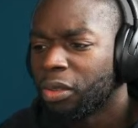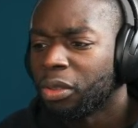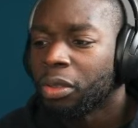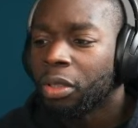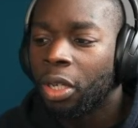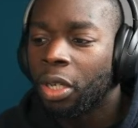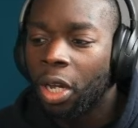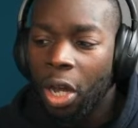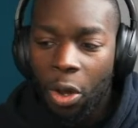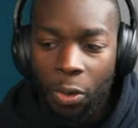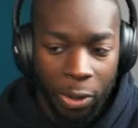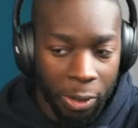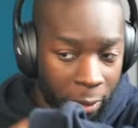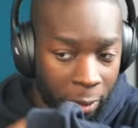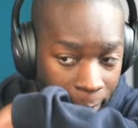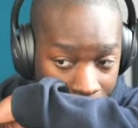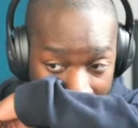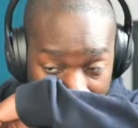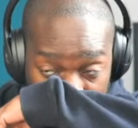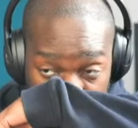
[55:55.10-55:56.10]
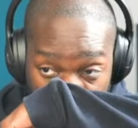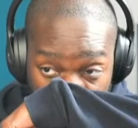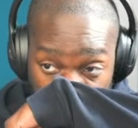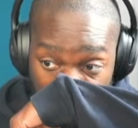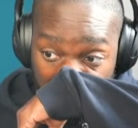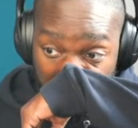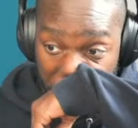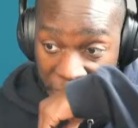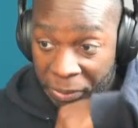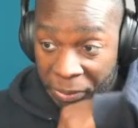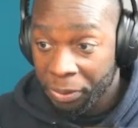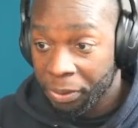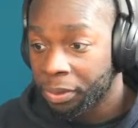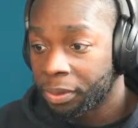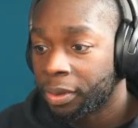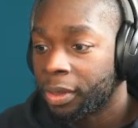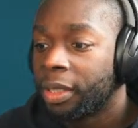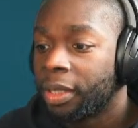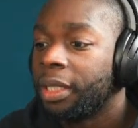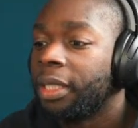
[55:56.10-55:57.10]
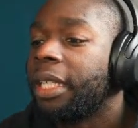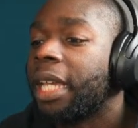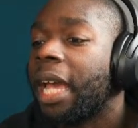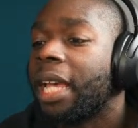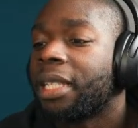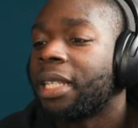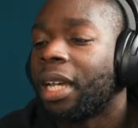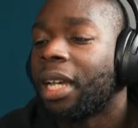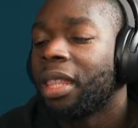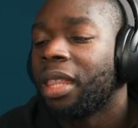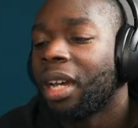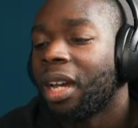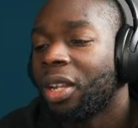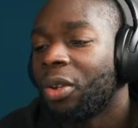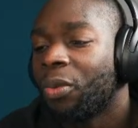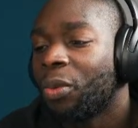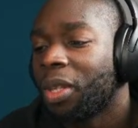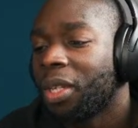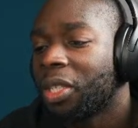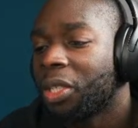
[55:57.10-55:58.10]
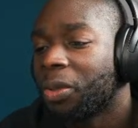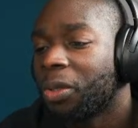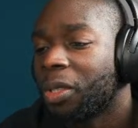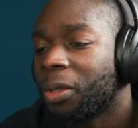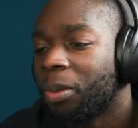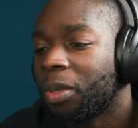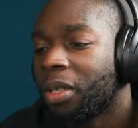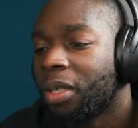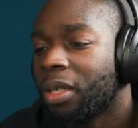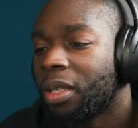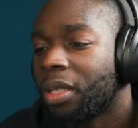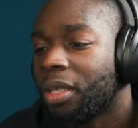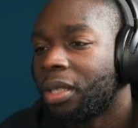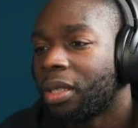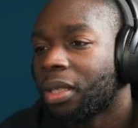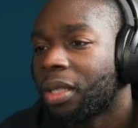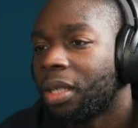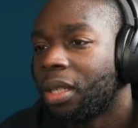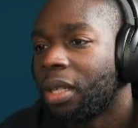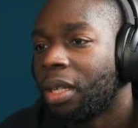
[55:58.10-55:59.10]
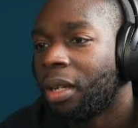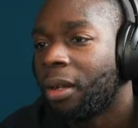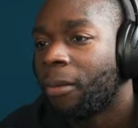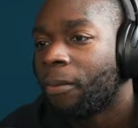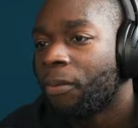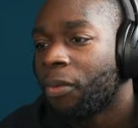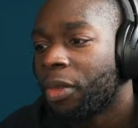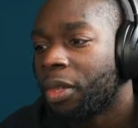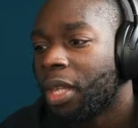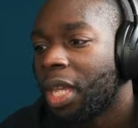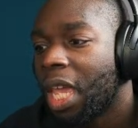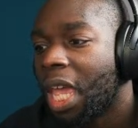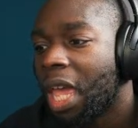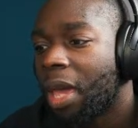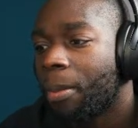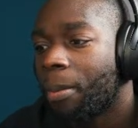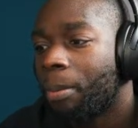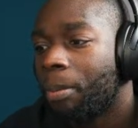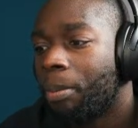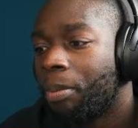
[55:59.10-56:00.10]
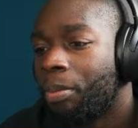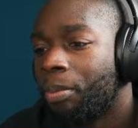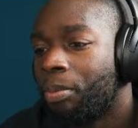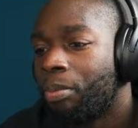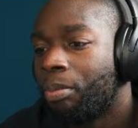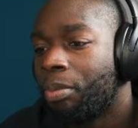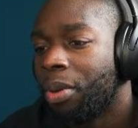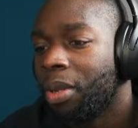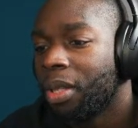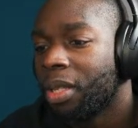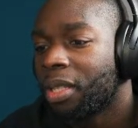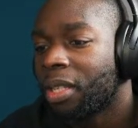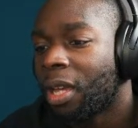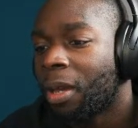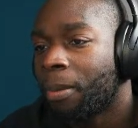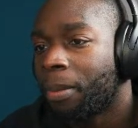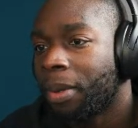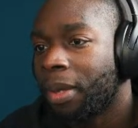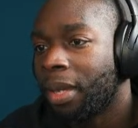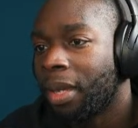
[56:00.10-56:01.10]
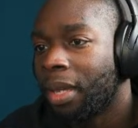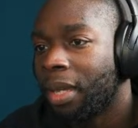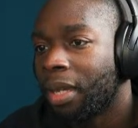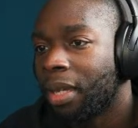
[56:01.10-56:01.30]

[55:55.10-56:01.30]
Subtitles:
Oh, it could be. Yes, I think I know what the issue is, because putting this up here,